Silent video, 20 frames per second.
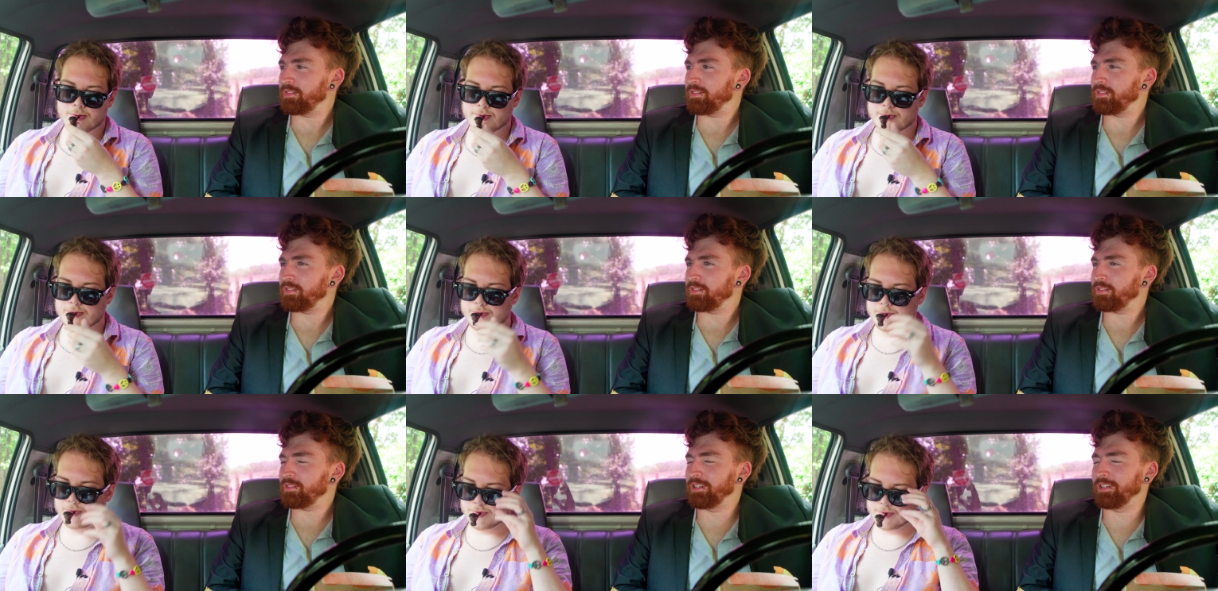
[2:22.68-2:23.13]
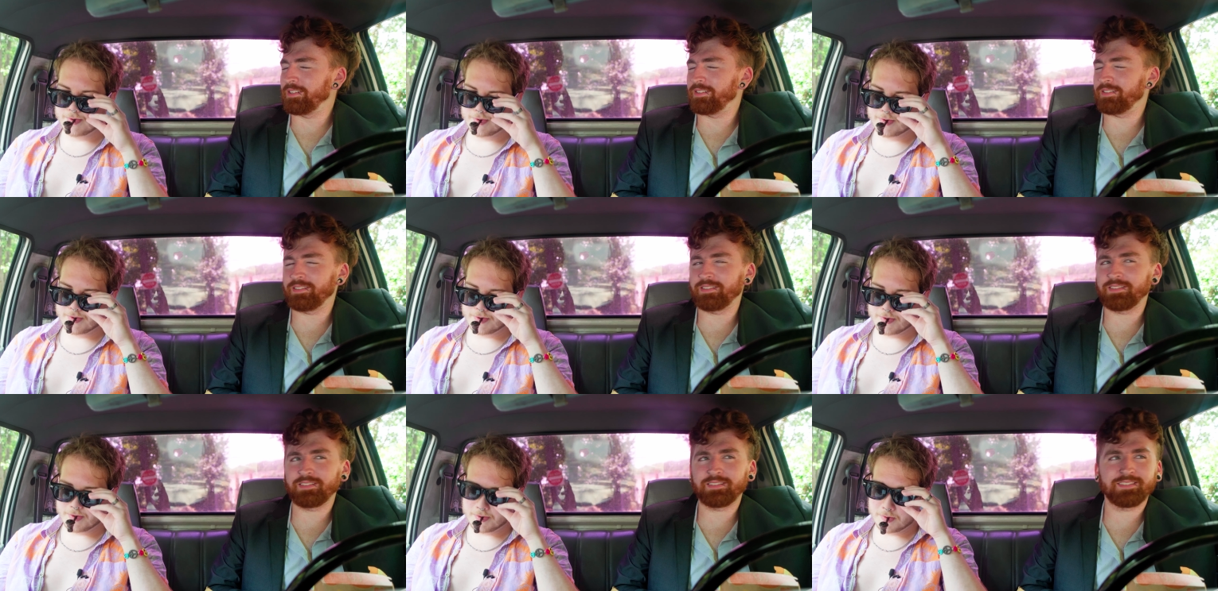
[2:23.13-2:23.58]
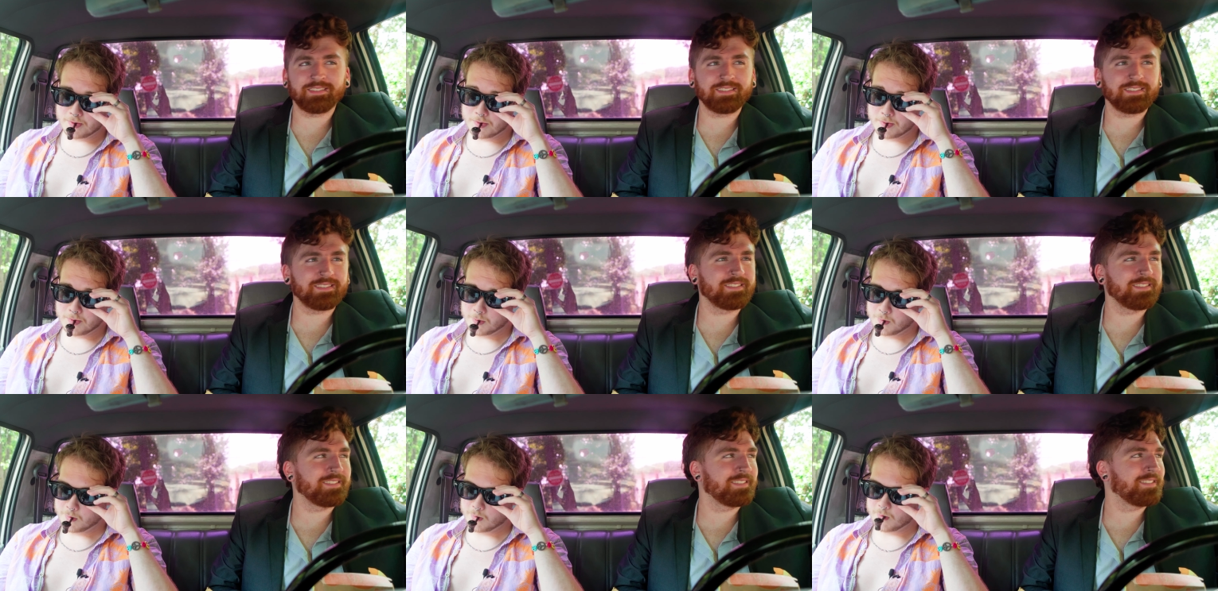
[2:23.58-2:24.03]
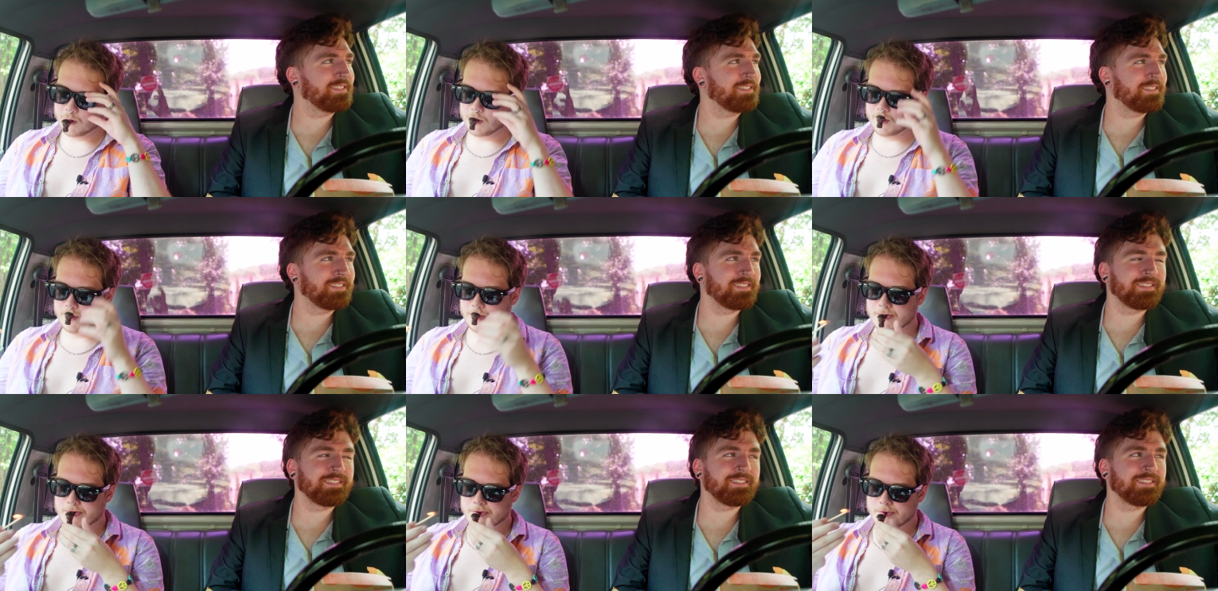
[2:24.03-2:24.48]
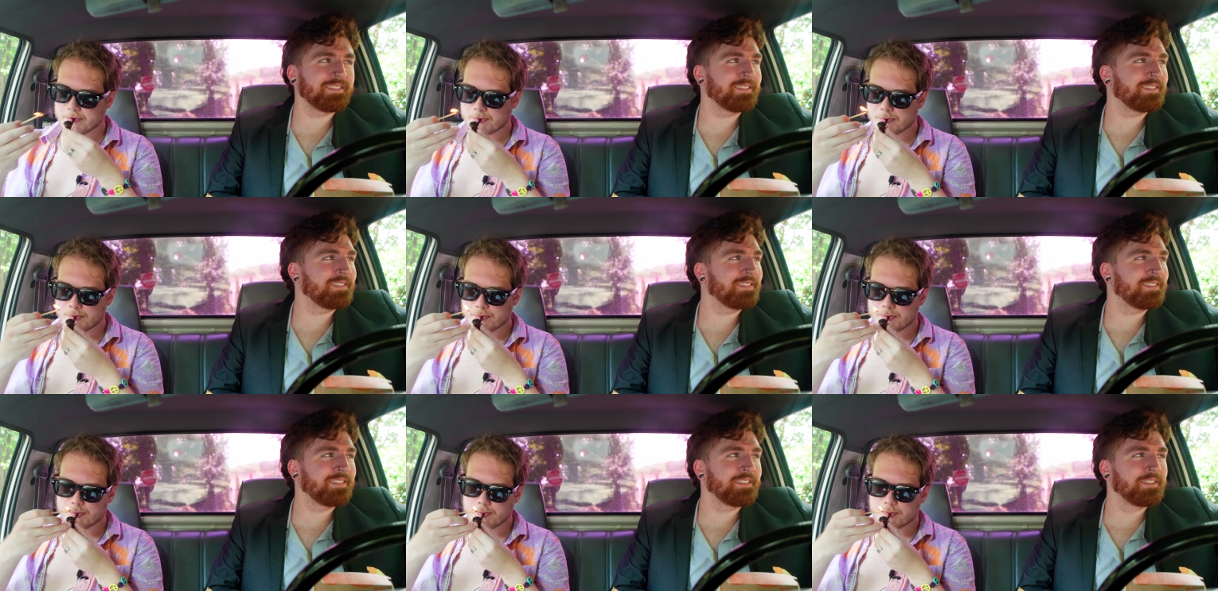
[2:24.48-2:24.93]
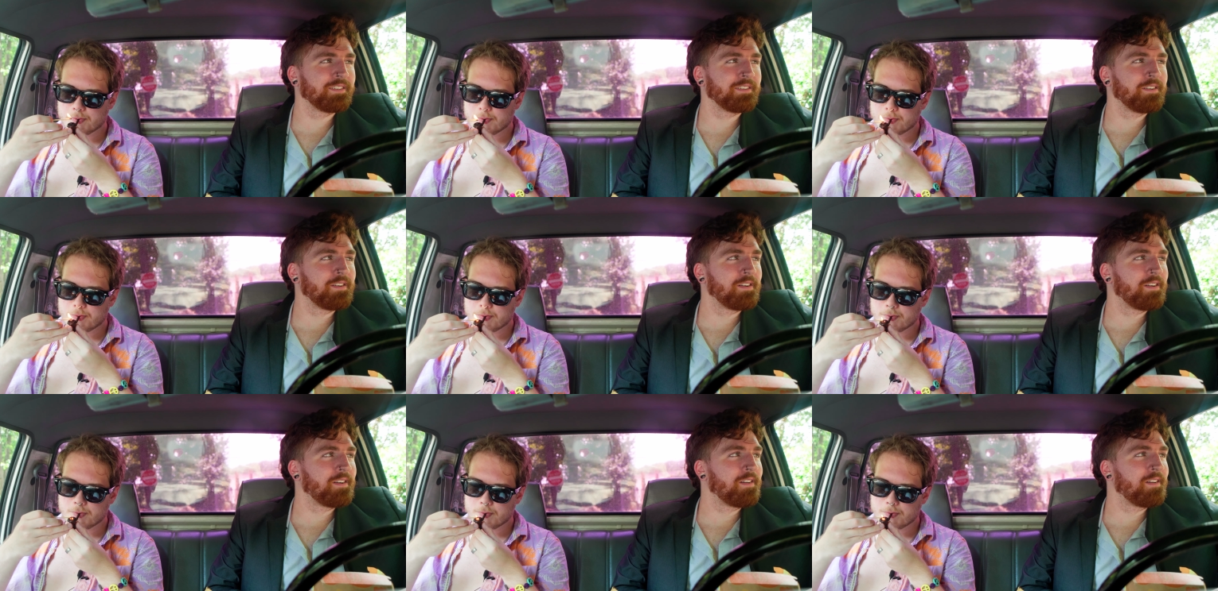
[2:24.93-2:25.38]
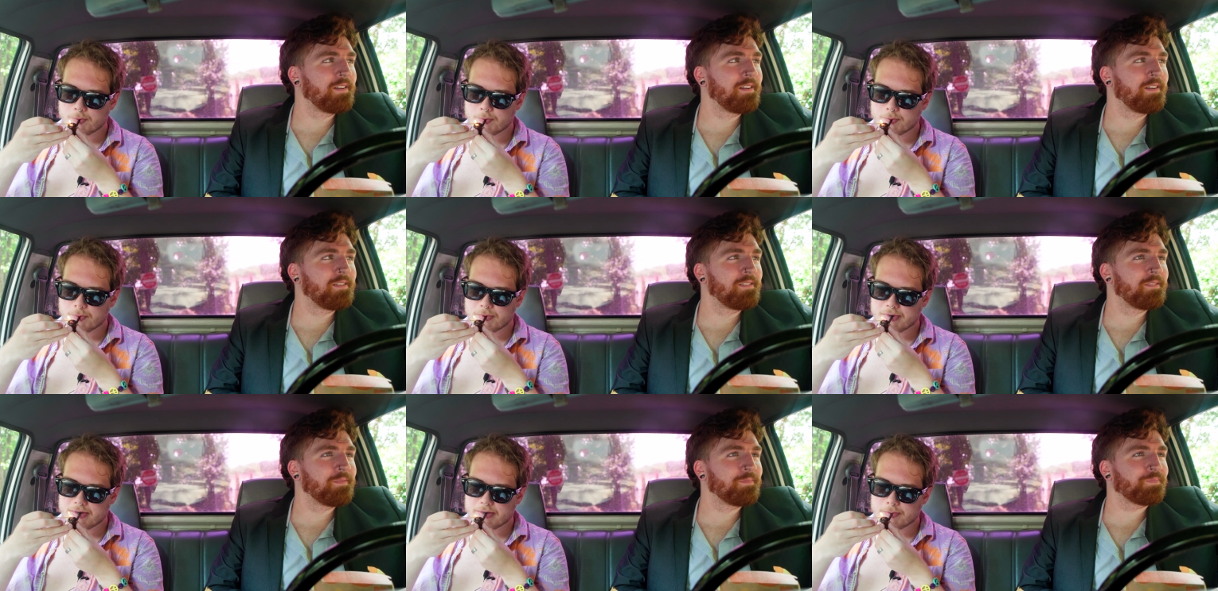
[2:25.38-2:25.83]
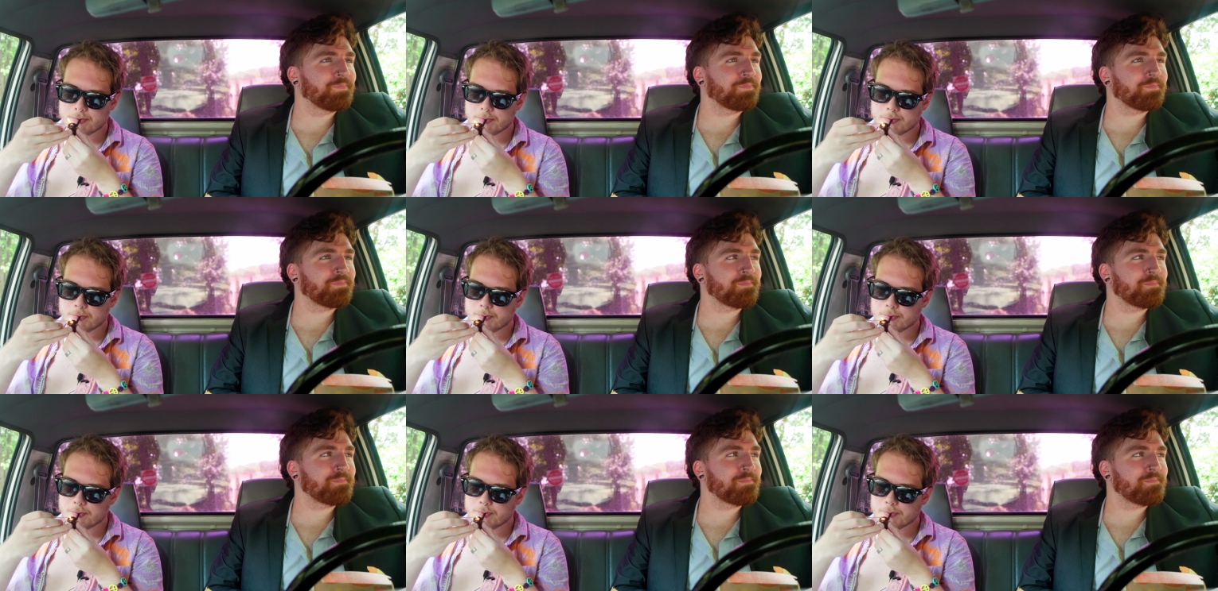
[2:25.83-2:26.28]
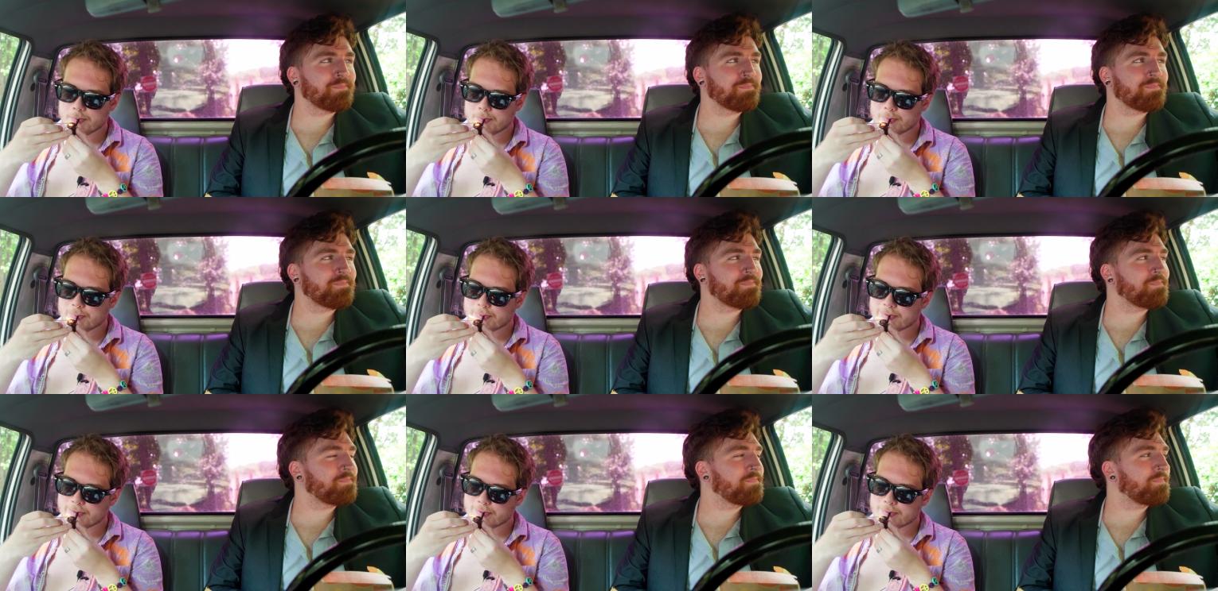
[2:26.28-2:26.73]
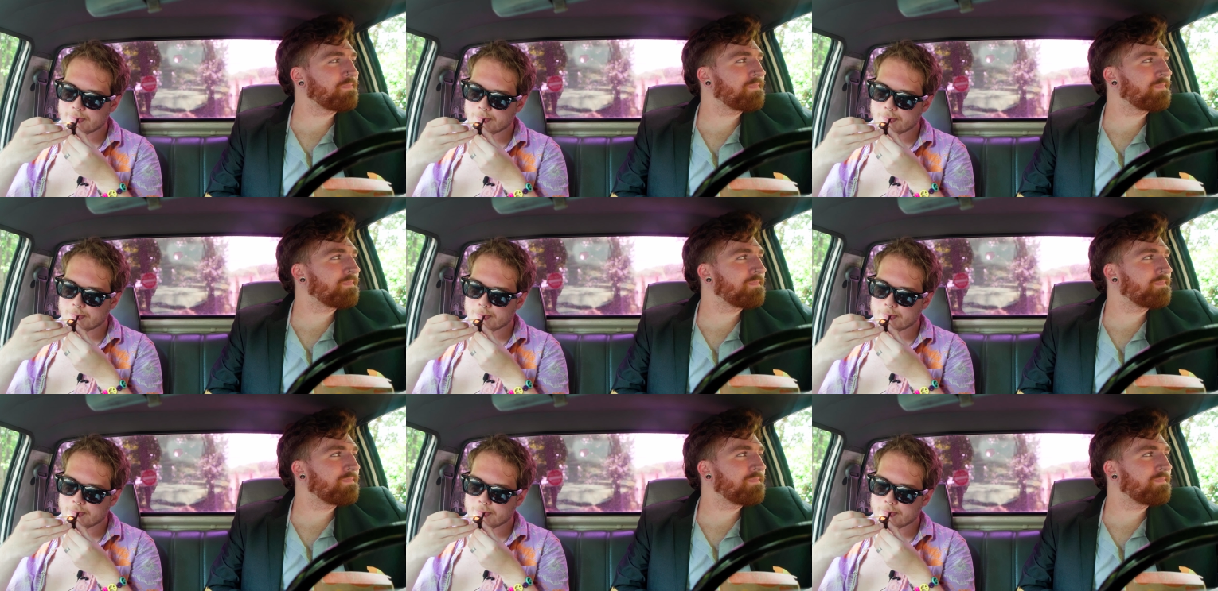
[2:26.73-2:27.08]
(no one is talking)